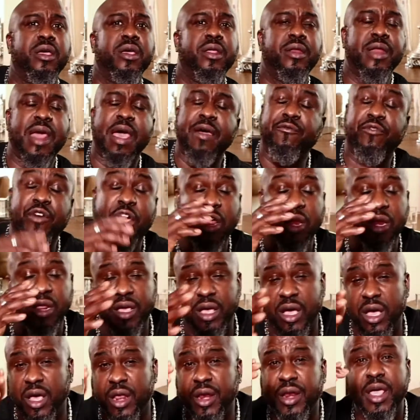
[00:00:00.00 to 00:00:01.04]
not Von
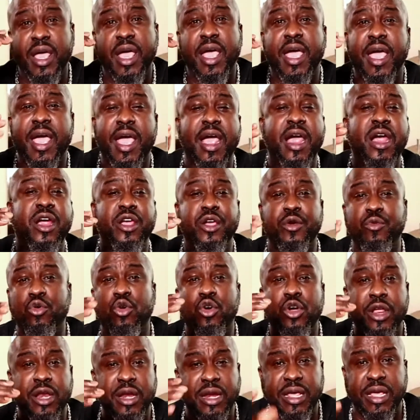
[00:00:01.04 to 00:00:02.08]
Leon, Hair
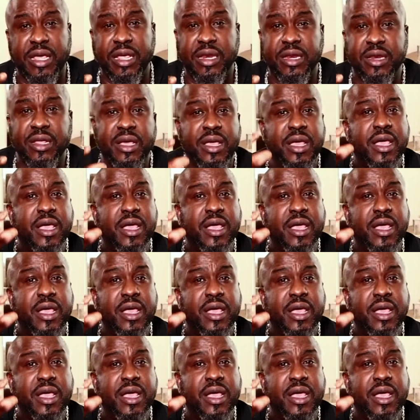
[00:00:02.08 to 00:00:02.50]
Hero Elite,